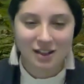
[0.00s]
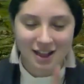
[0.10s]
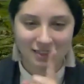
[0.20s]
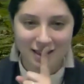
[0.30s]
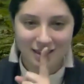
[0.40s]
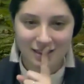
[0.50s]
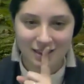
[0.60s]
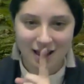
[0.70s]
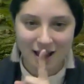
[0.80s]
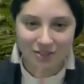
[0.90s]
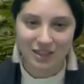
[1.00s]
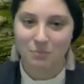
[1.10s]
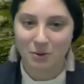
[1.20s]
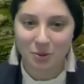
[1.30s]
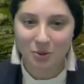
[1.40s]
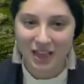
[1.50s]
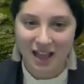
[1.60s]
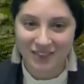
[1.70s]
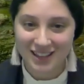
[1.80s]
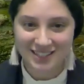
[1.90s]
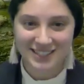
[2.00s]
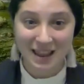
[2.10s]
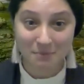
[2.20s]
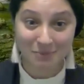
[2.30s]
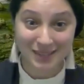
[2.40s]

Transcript: I like how they both have that same